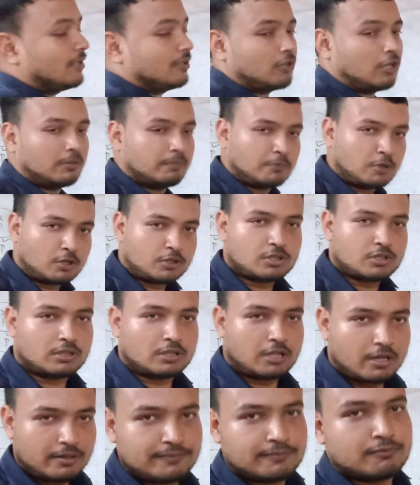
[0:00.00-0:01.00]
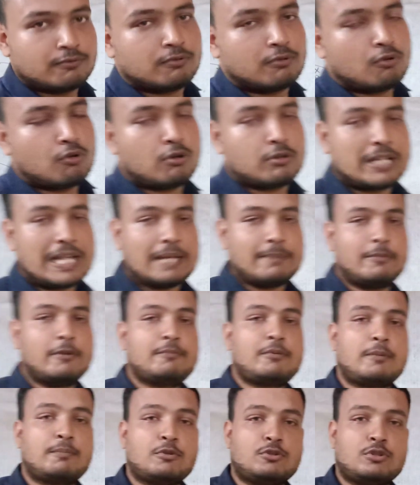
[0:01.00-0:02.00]
the conversion of O type
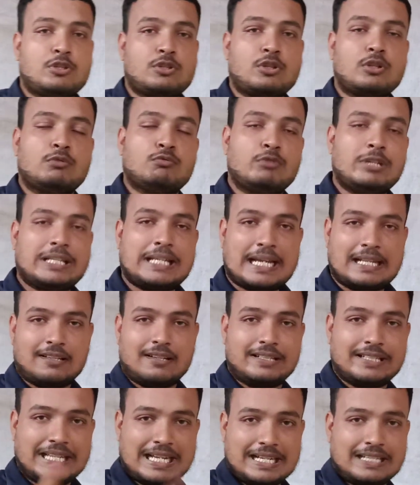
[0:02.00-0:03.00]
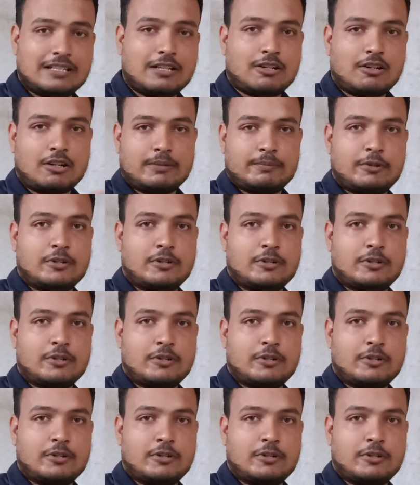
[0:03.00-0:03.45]
of proposition. We cannot convert